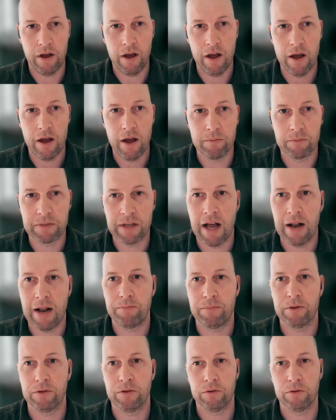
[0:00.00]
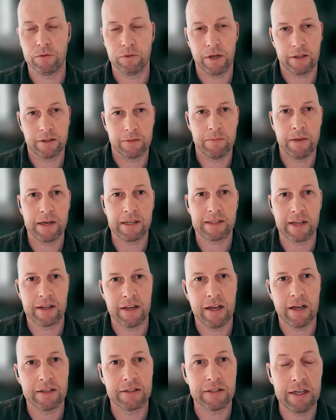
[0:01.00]
to help you to do that, to make
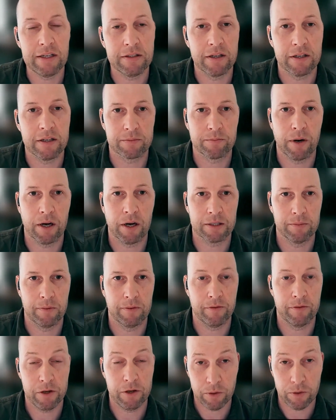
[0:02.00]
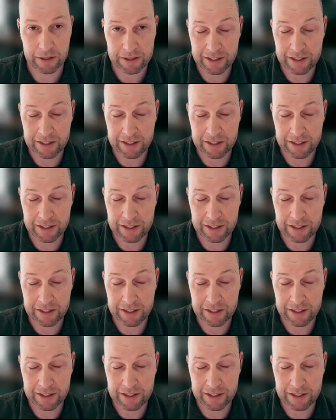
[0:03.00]
that as easy as possible for you.